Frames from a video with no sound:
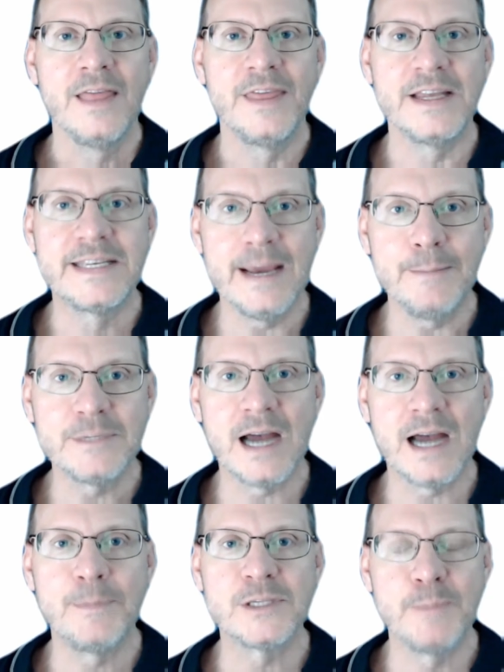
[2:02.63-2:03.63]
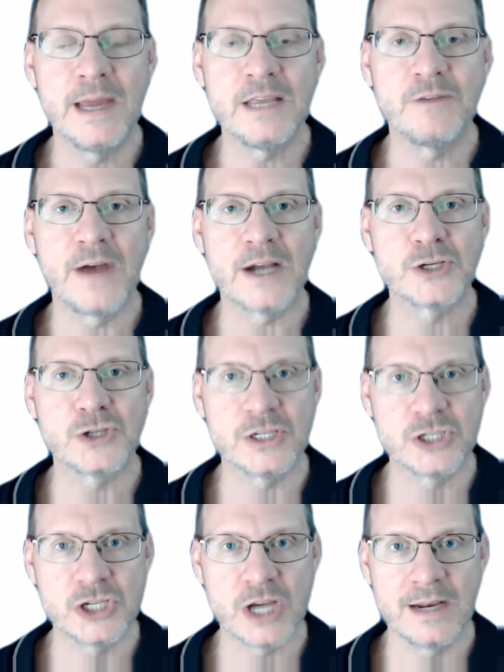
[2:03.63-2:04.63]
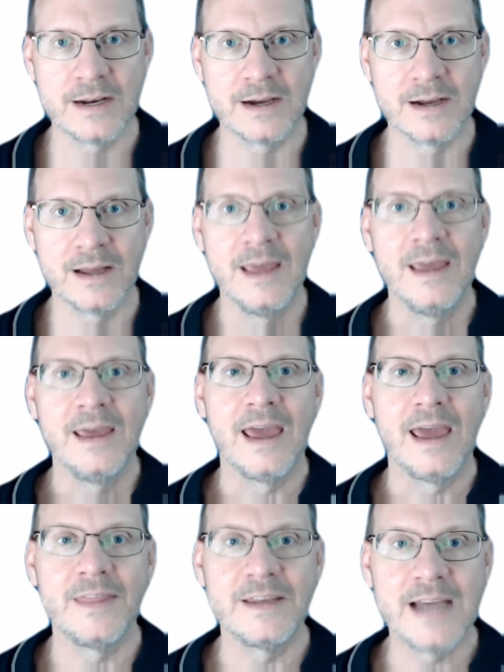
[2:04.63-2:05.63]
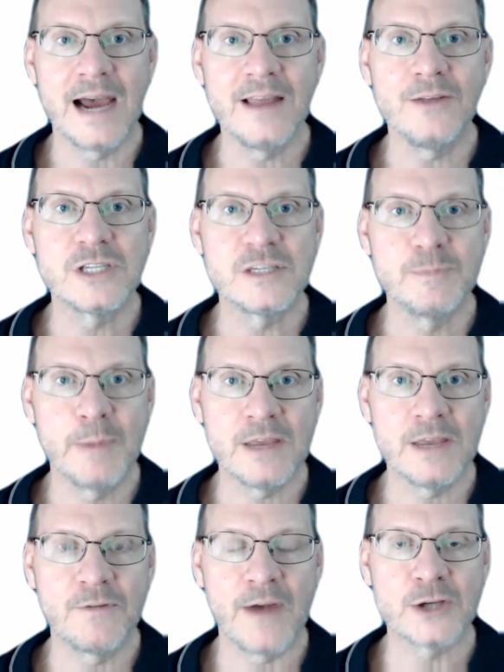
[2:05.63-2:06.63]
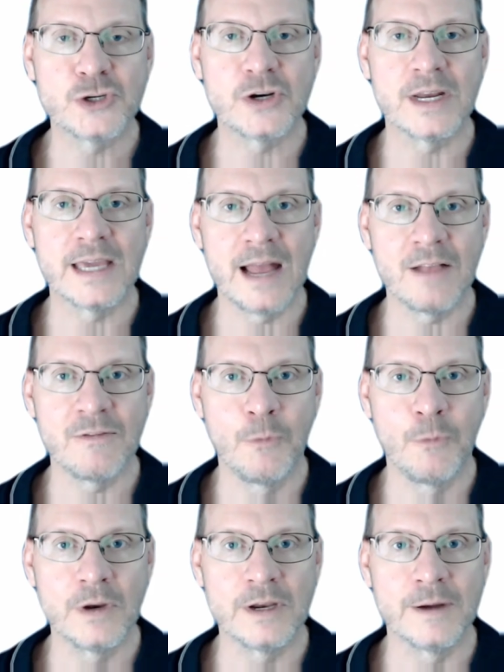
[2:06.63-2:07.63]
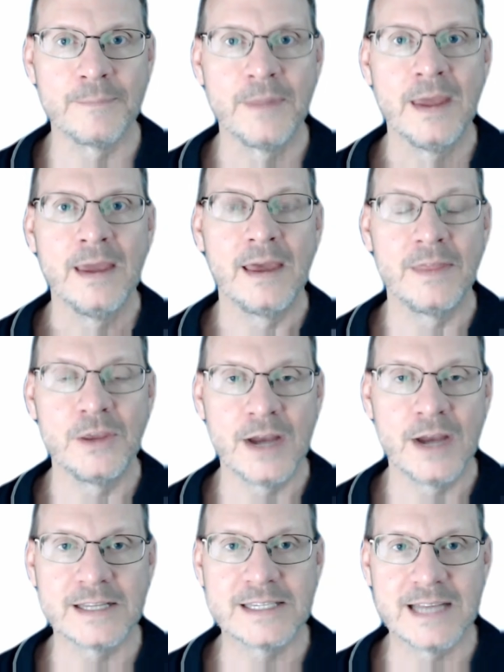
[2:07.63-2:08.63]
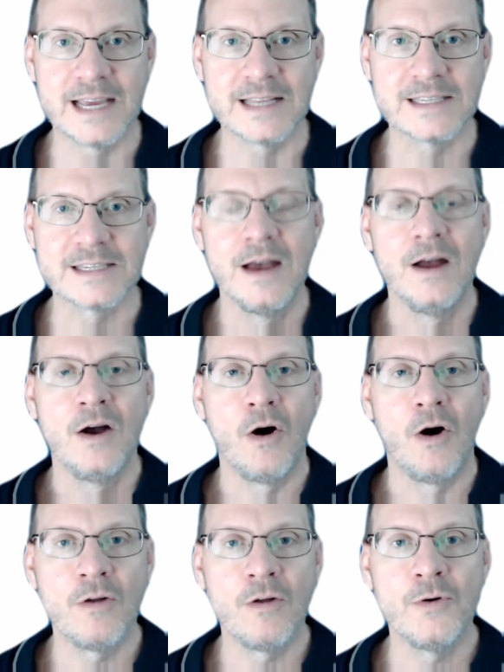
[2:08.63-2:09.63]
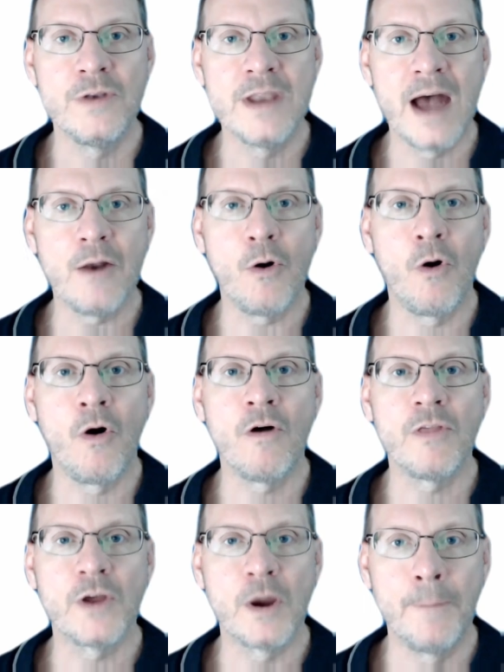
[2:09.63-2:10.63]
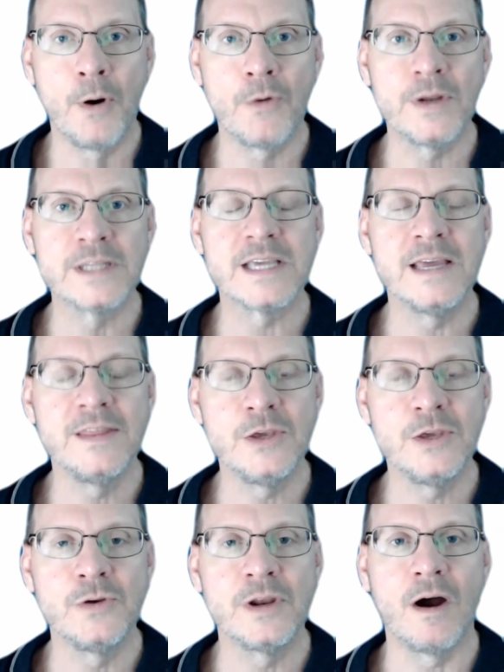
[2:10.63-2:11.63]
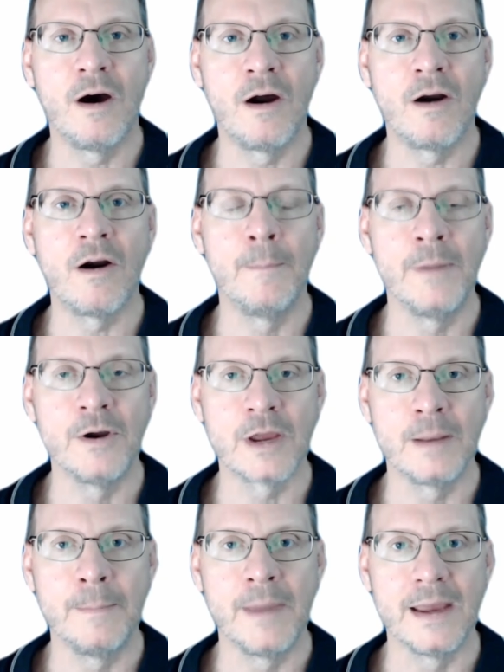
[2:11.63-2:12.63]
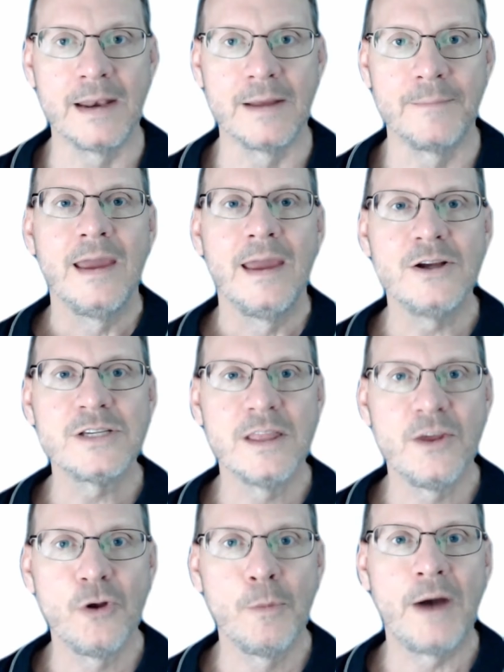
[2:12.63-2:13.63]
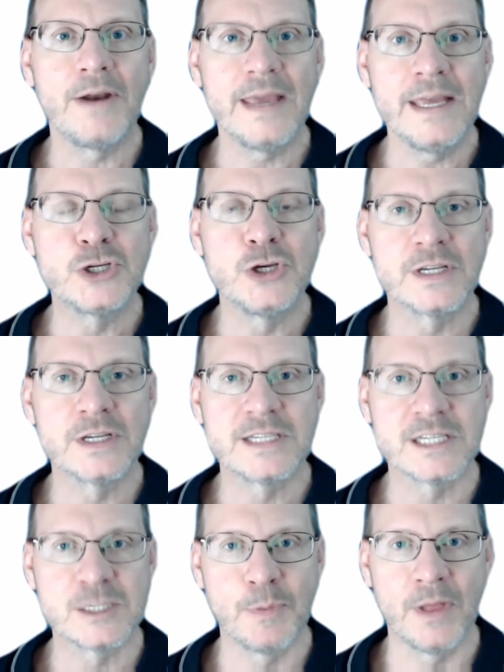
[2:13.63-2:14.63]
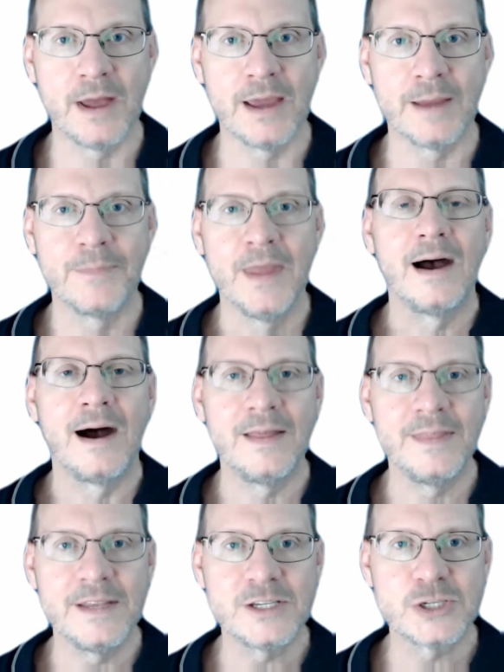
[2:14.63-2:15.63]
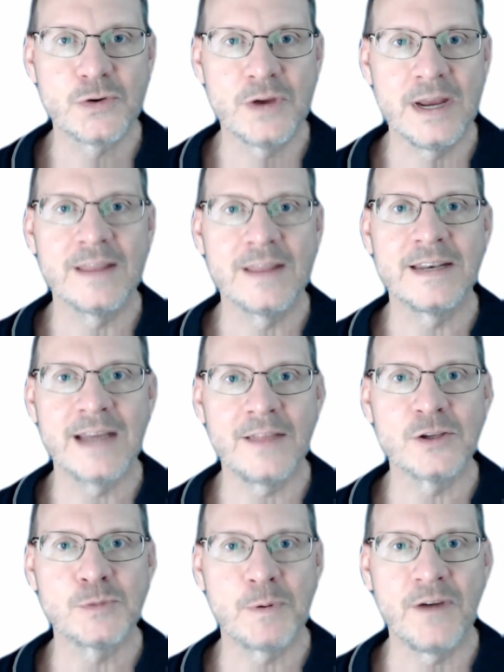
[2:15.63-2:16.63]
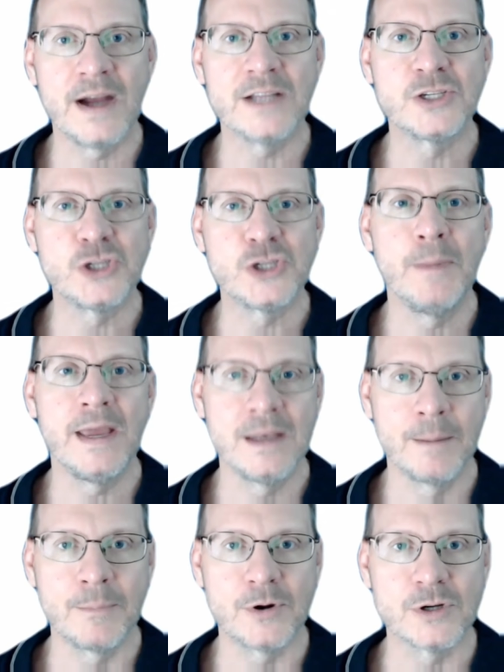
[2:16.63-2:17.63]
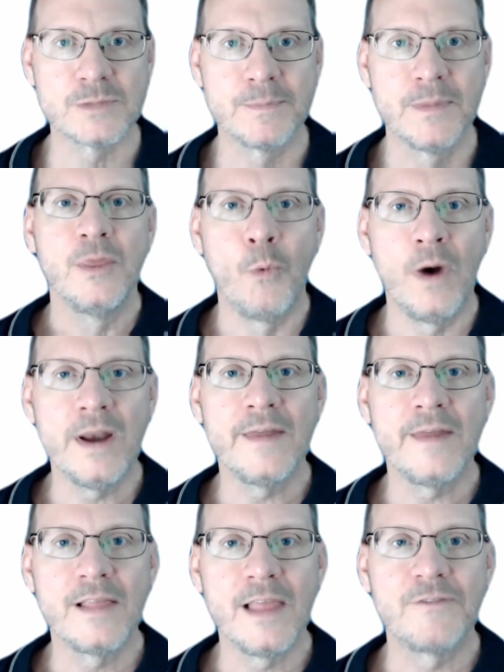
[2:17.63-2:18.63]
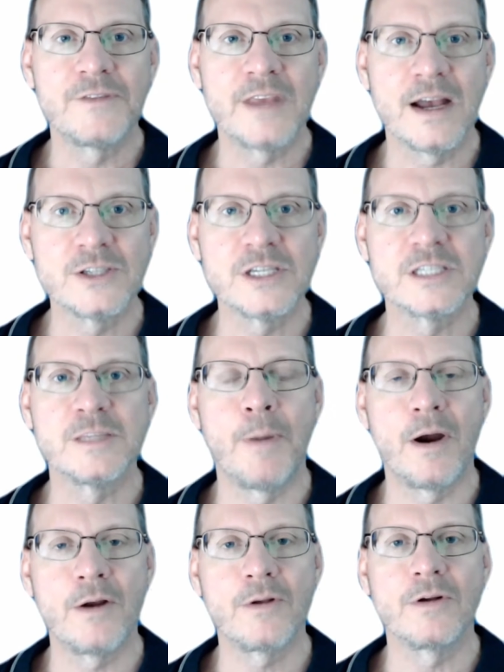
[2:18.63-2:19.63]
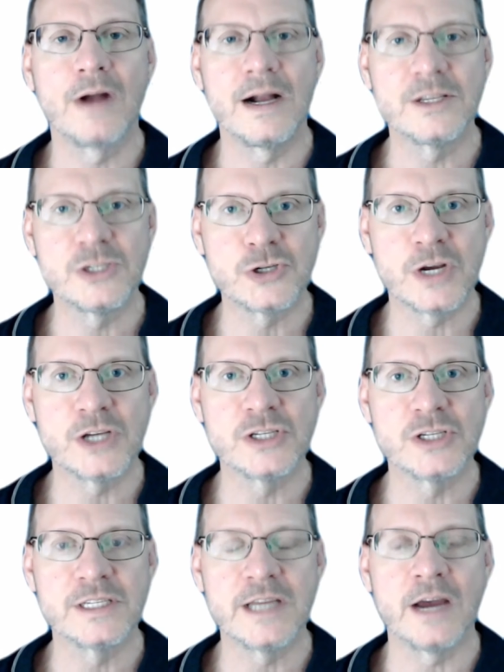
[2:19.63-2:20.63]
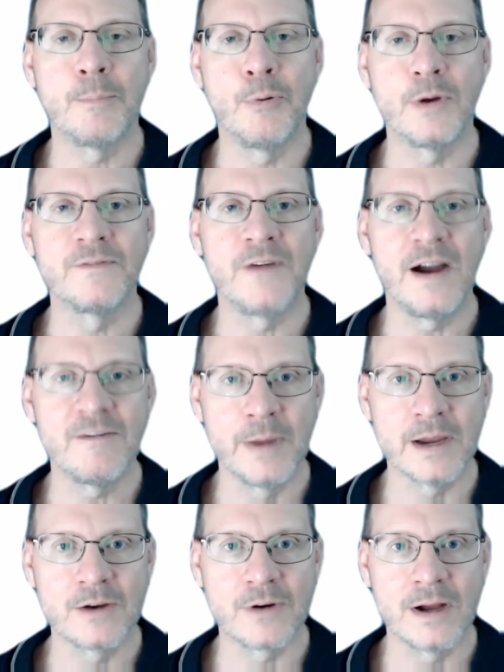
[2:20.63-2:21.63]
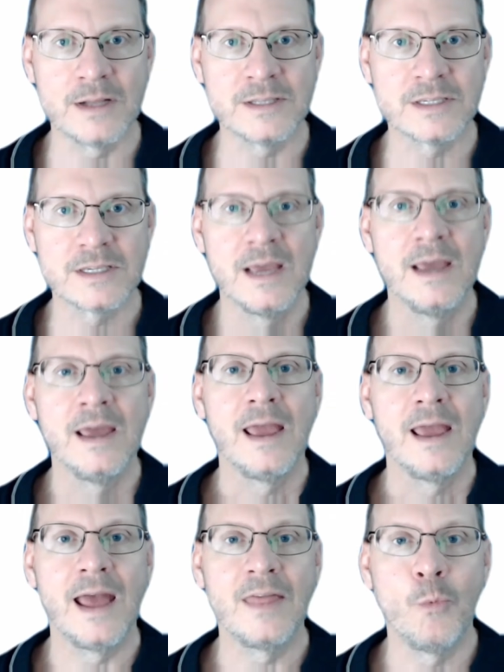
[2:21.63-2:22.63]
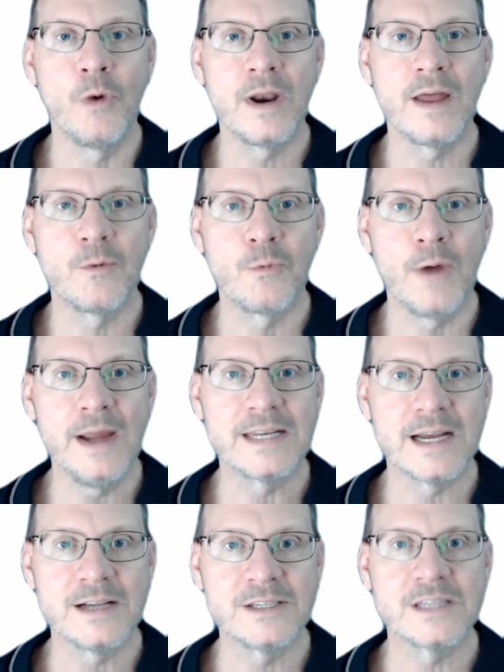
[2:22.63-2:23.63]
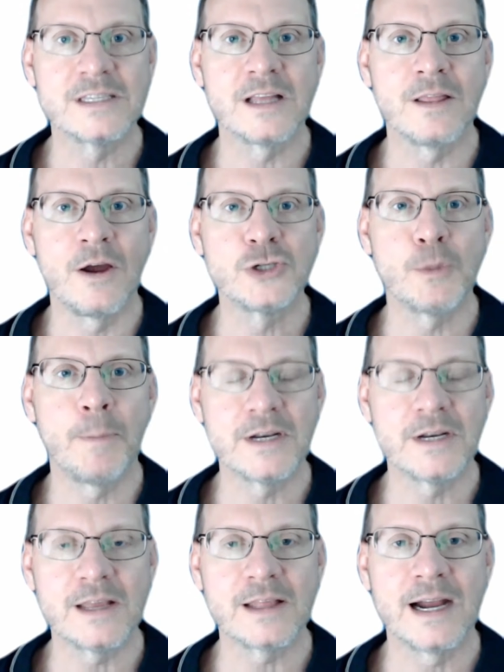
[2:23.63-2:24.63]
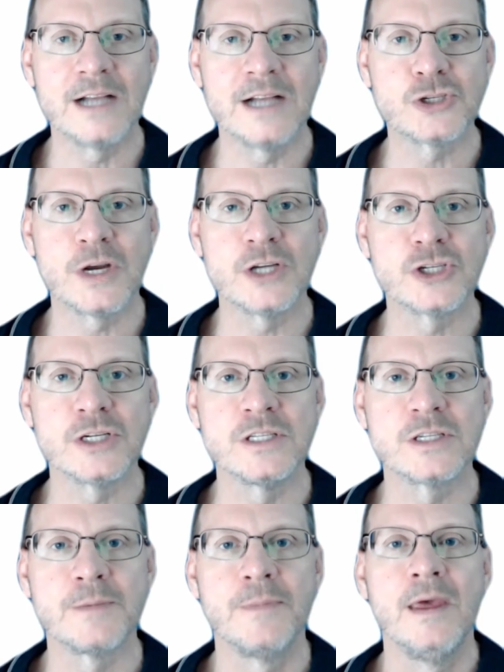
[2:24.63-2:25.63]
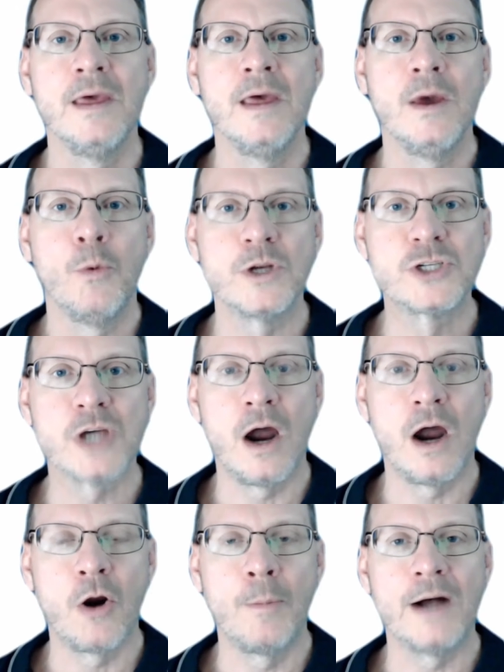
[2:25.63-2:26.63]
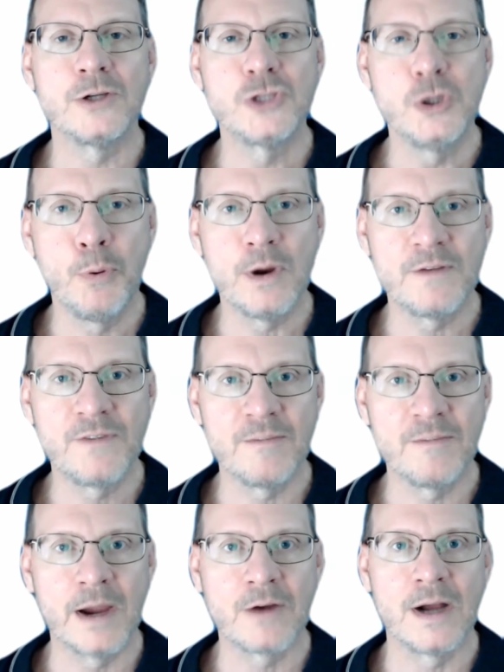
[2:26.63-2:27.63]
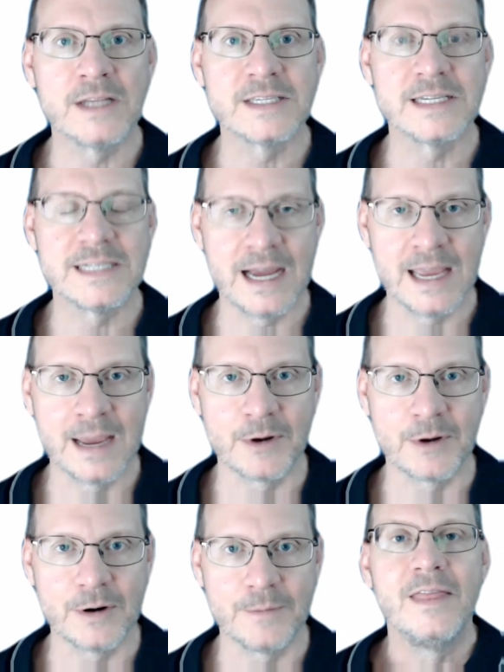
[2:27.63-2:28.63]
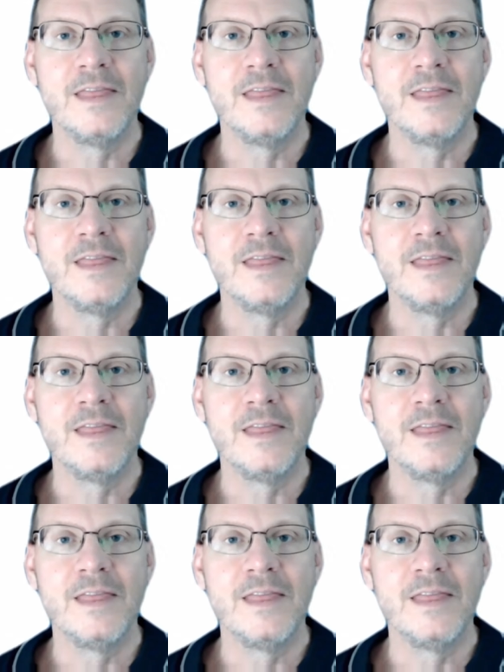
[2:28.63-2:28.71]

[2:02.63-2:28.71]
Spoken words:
The Temtop is manufactured in China, and the Dylos is manufactured in California in the United States, although not all the components in the unit are American-made. Here's a little about each unit's display. On this screen, the Dylos provides 2 main numbers. The one on the left tells us the particle concentrations down to 0.5 microns, and the one on the right tells us the larger particulate concentrations, which are about 2.5 microns in diameter.